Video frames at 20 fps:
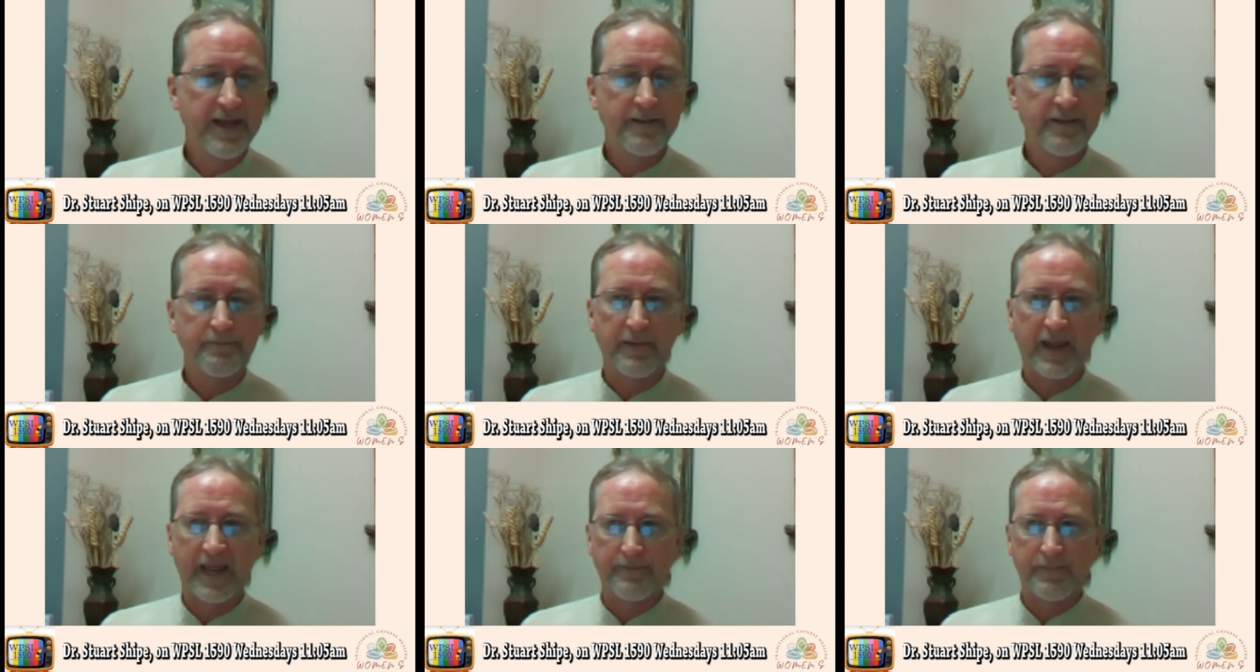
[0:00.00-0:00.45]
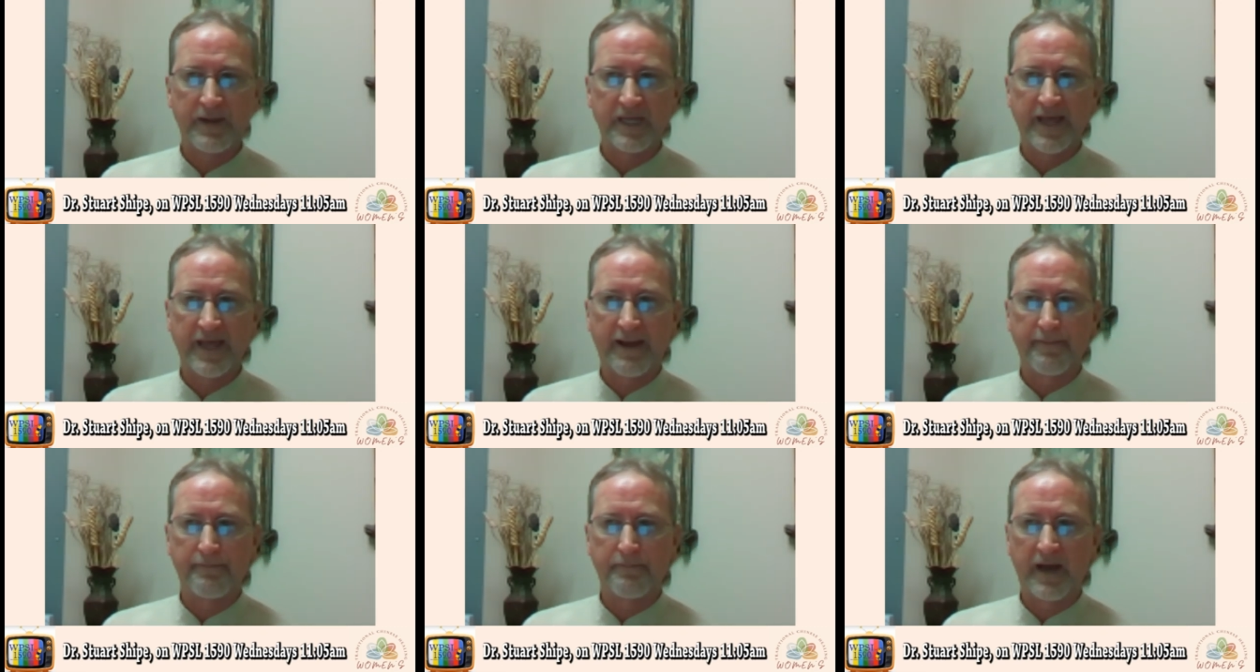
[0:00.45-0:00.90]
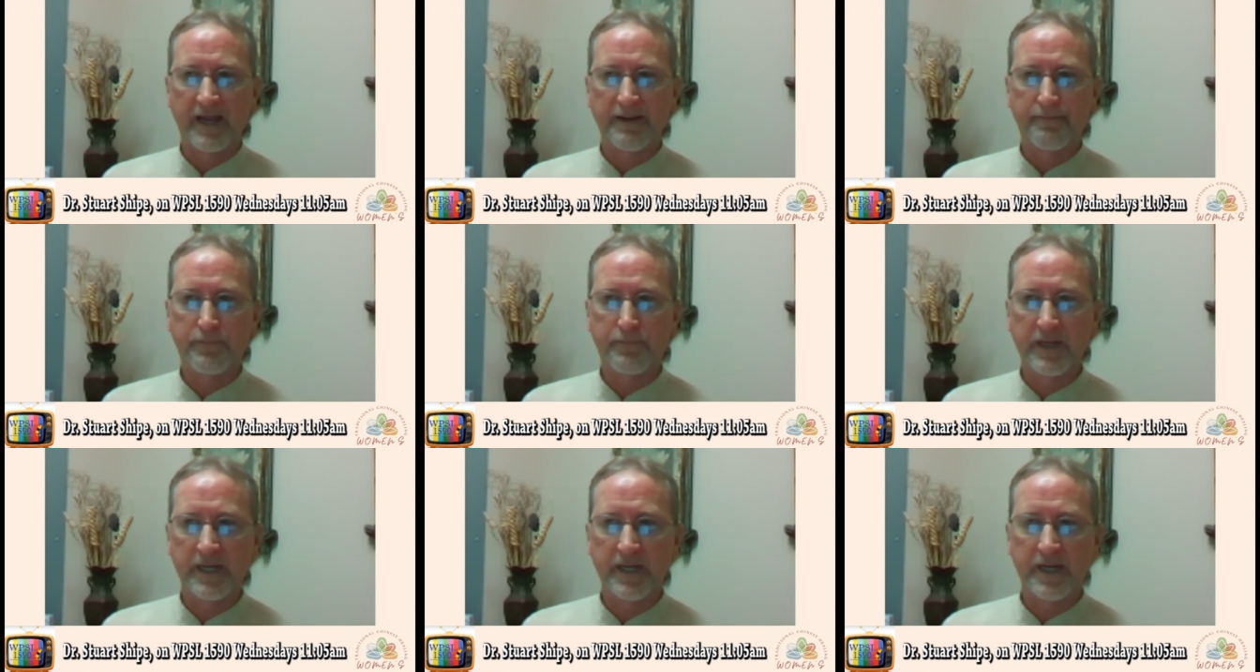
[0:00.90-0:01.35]
Maybe that
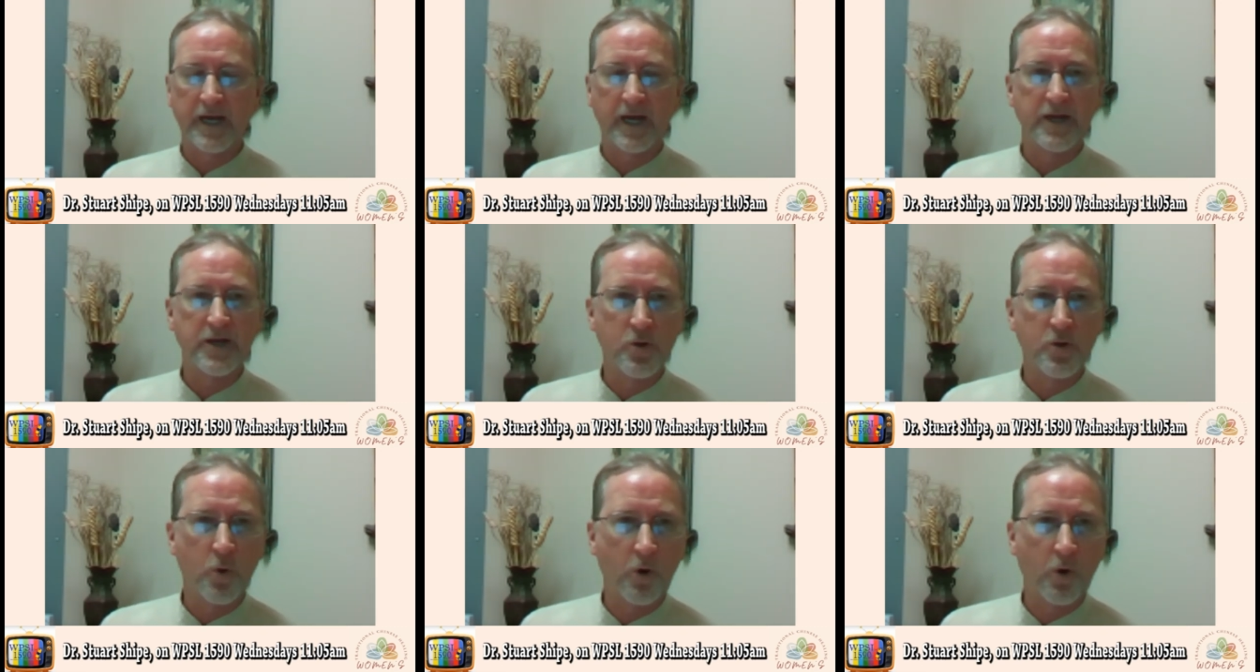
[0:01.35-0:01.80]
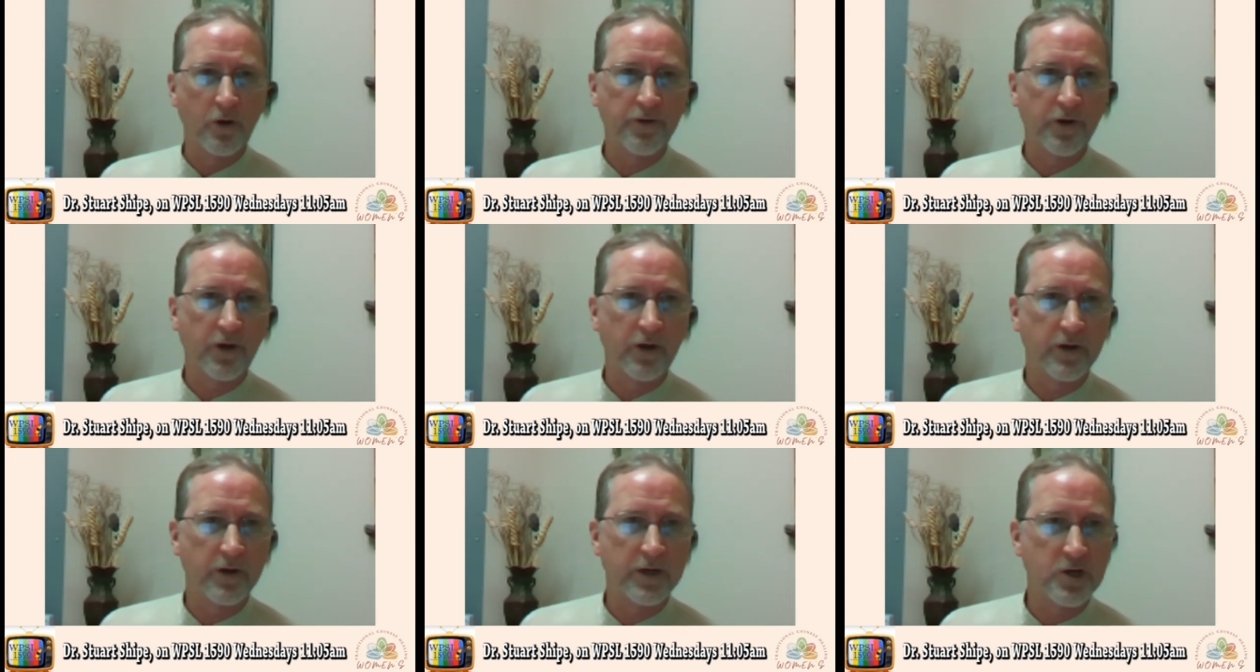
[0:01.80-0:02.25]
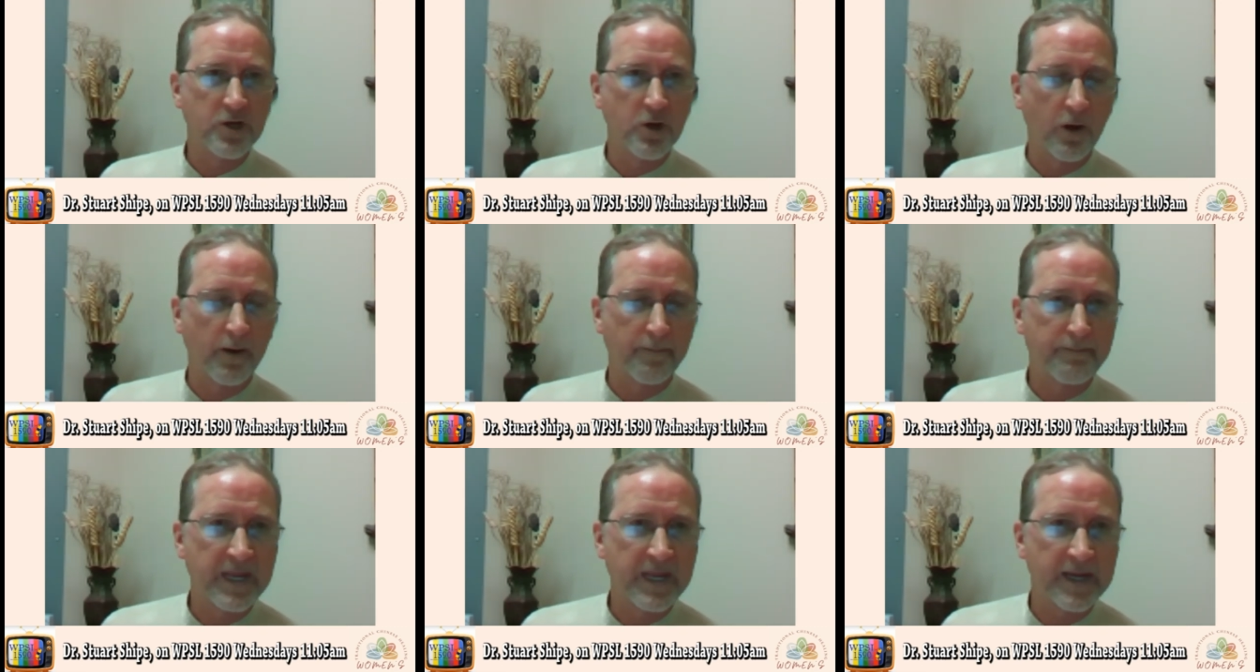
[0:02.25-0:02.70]
might be a Northern
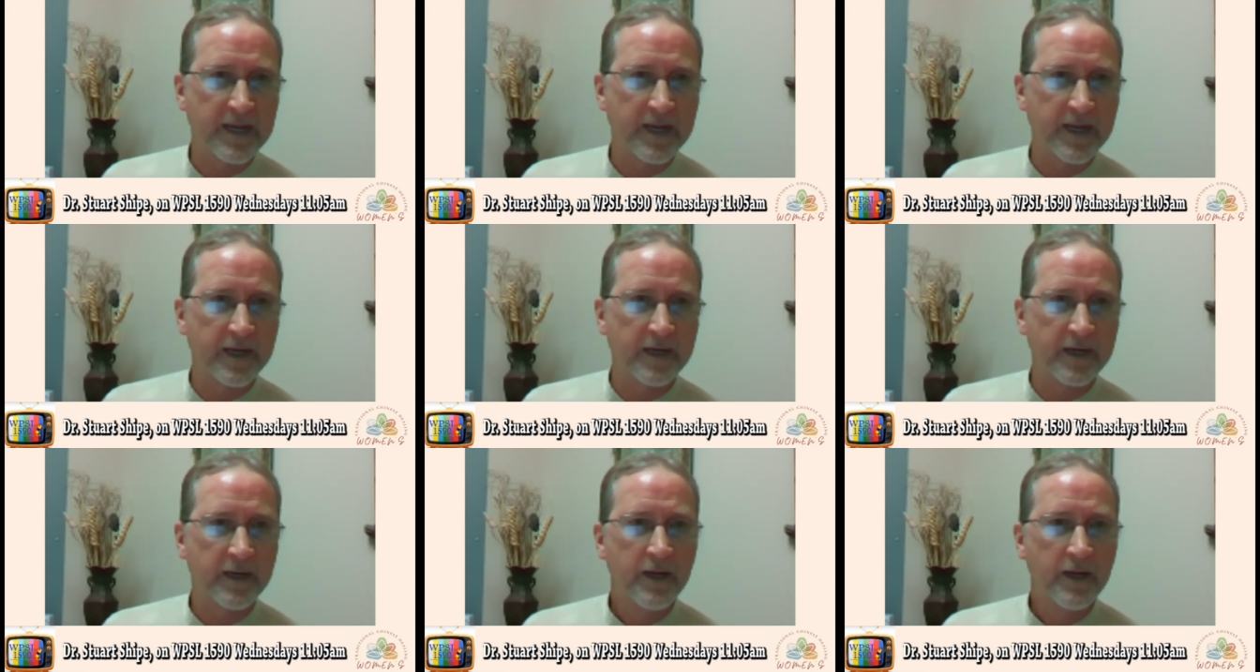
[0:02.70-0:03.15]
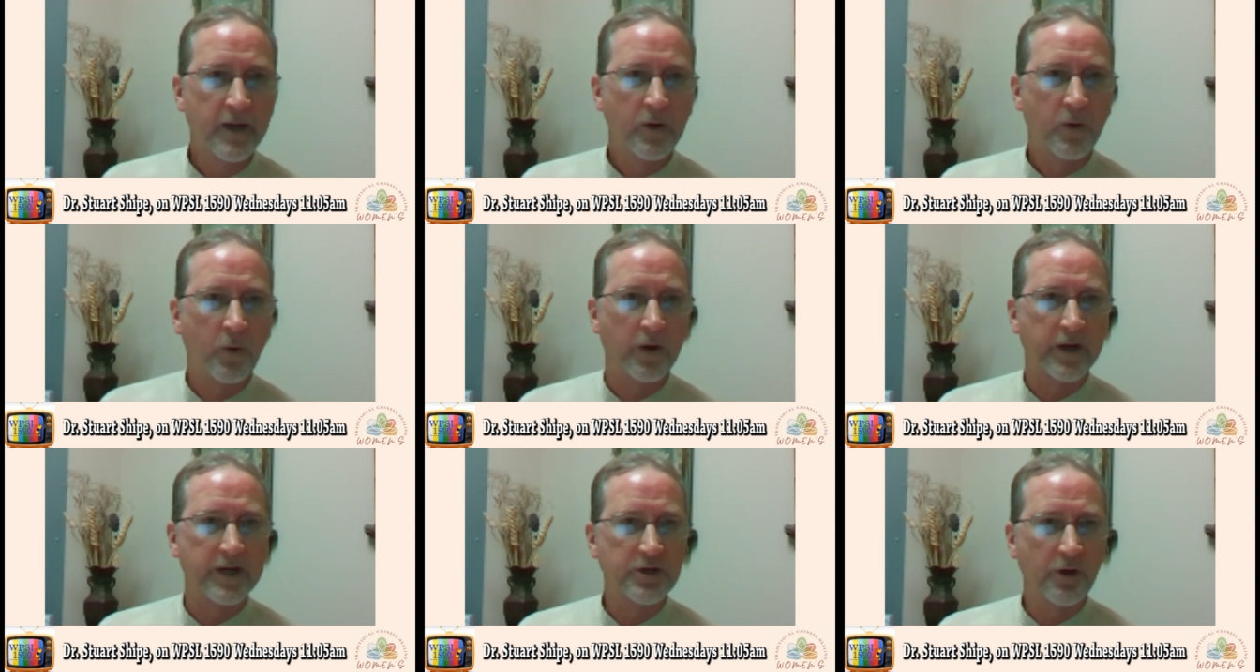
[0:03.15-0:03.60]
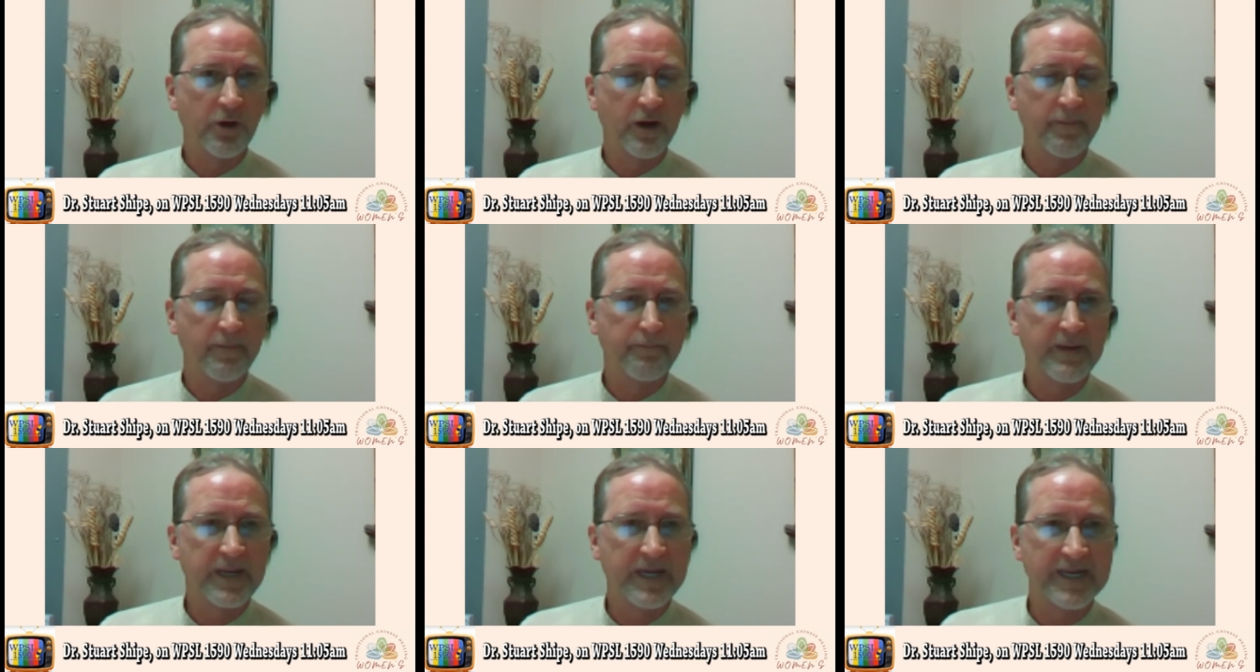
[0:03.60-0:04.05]
European or
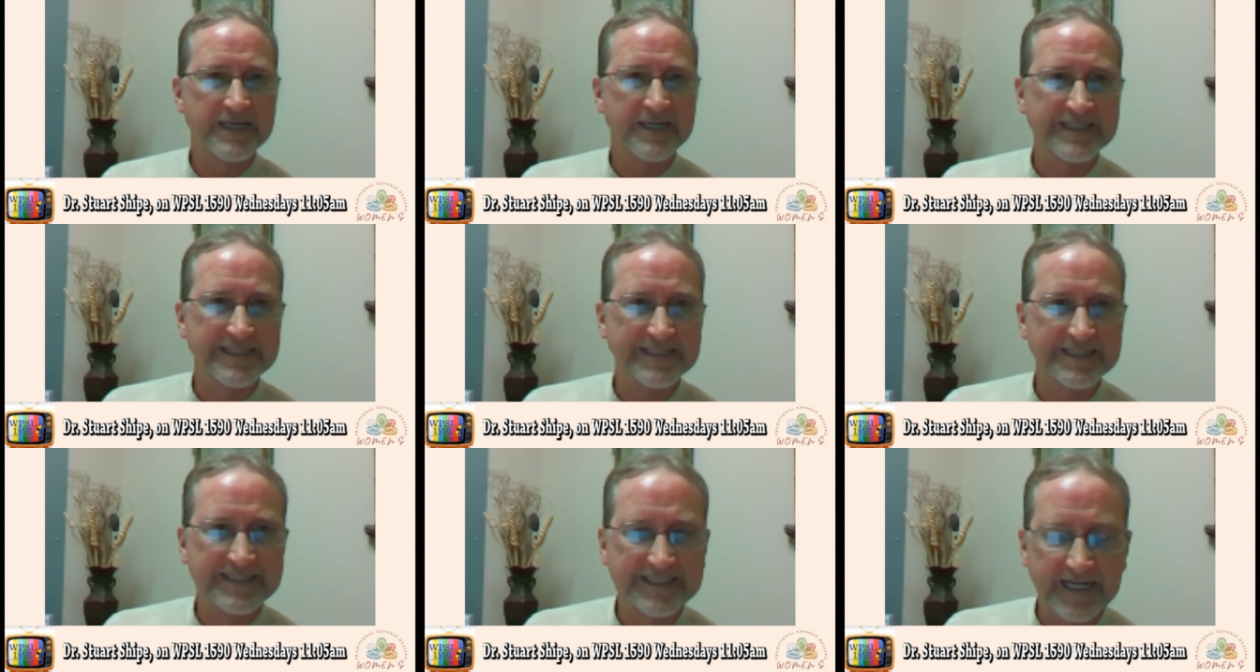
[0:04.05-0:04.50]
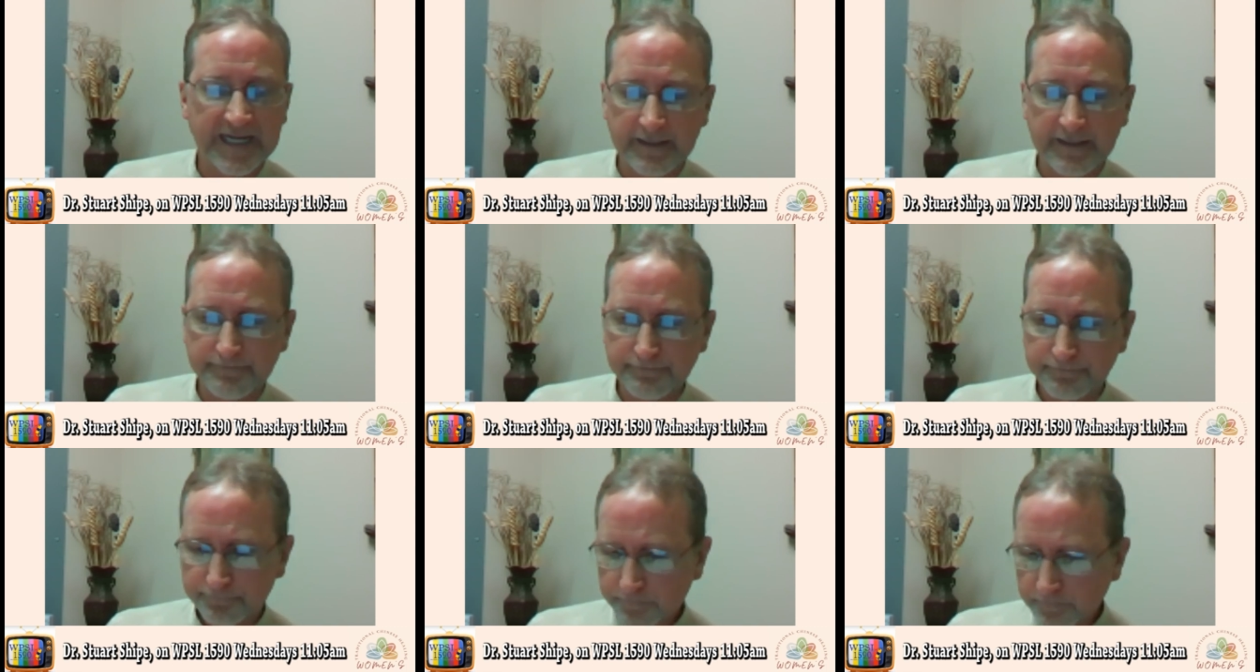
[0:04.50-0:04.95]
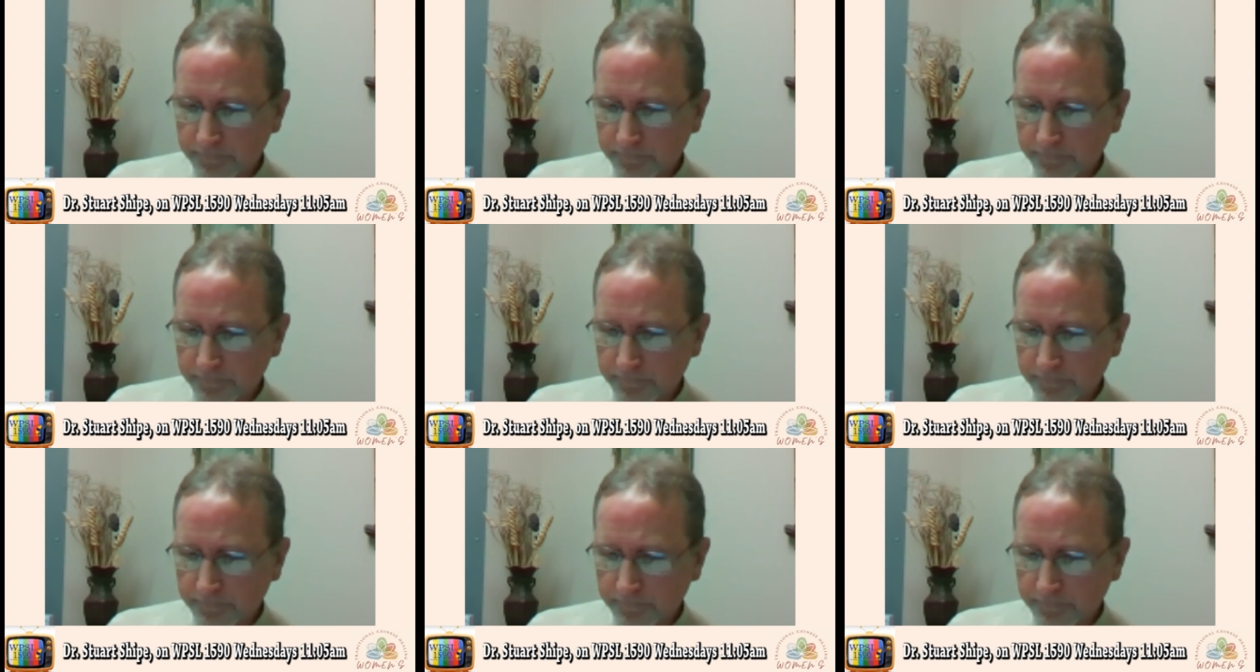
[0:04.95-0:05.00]
European descent,